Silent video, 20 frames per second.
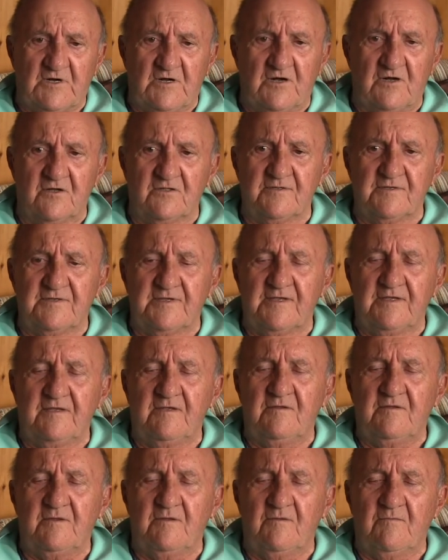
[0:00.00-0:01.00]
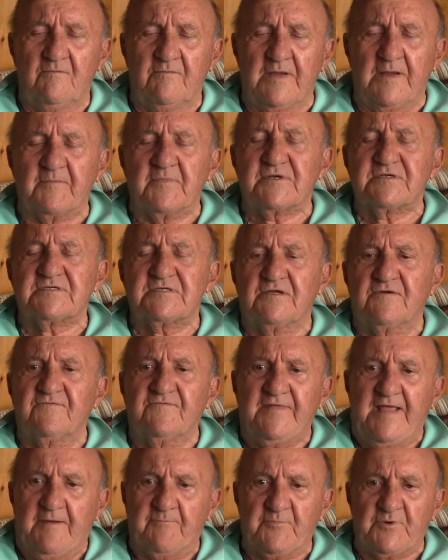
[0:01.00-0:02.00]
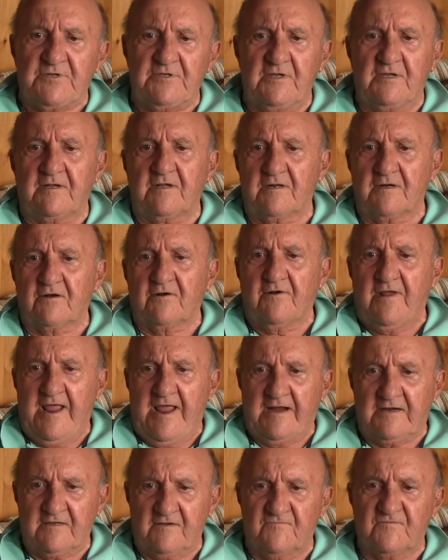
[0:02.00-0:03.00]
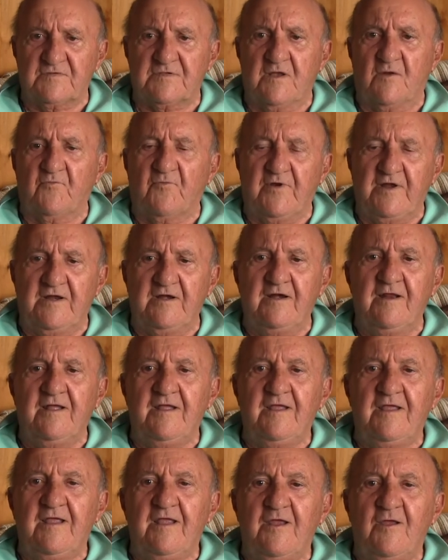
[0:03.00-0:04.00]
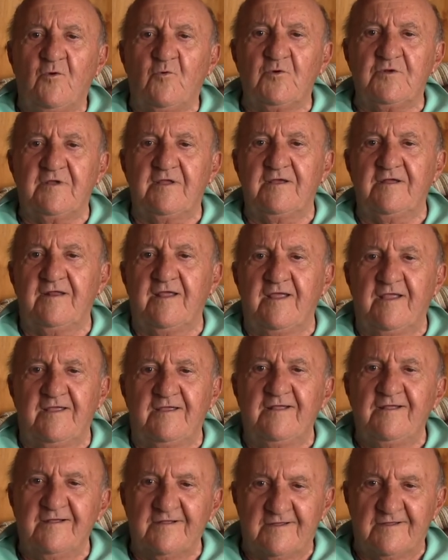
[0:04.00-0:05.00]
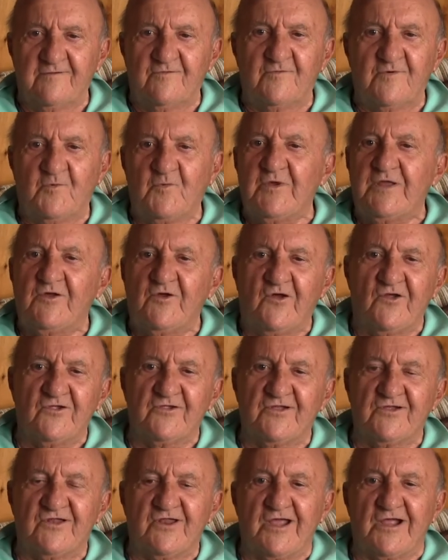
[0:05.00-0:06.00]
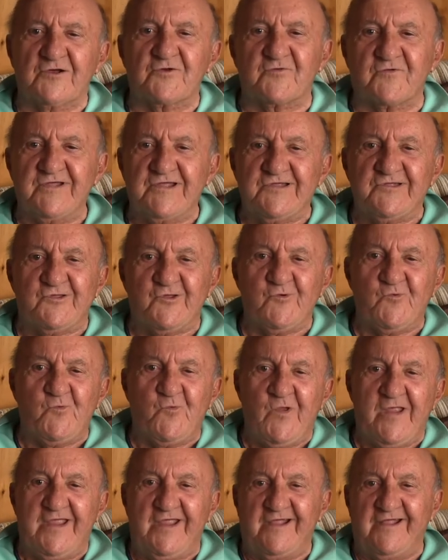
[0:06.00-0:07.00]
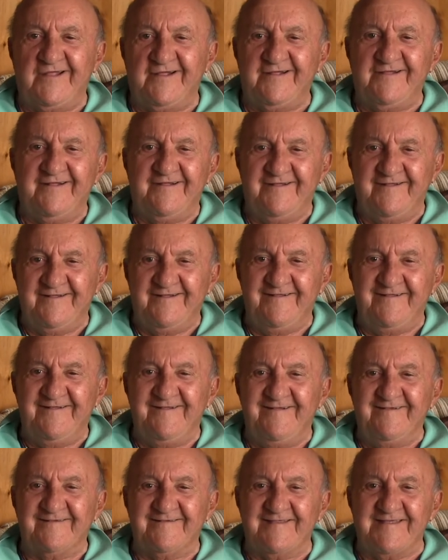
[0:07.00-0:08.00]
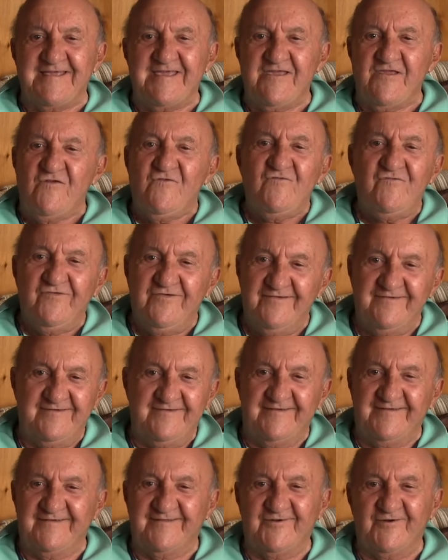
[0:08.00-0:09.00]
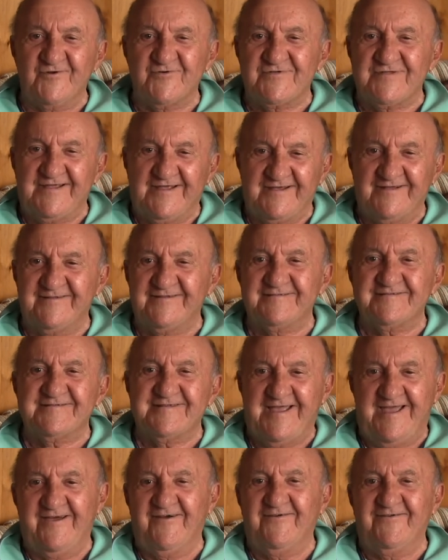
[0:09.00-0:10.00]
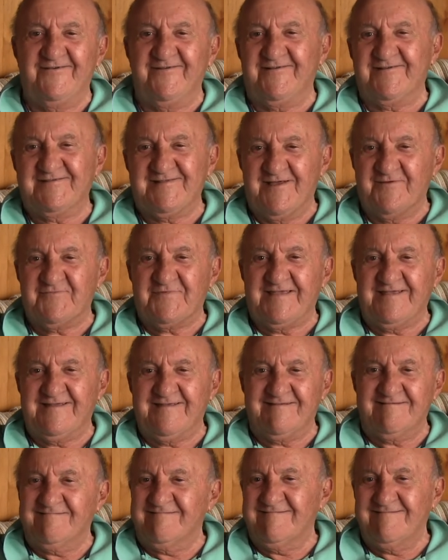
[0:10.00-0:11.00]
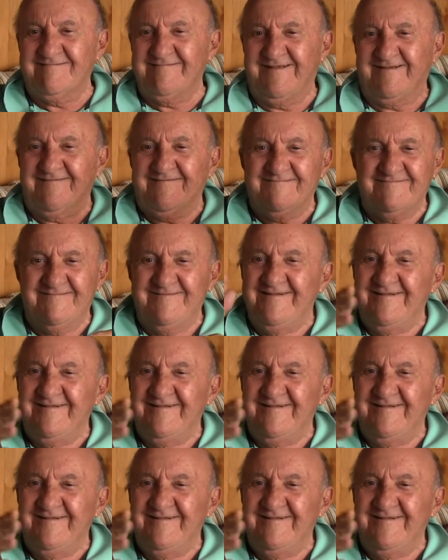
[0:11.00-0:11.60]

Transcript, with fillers: all the members of that particular active submarine would get a what we called a luxury two-week leave at a hotel in town or something and you know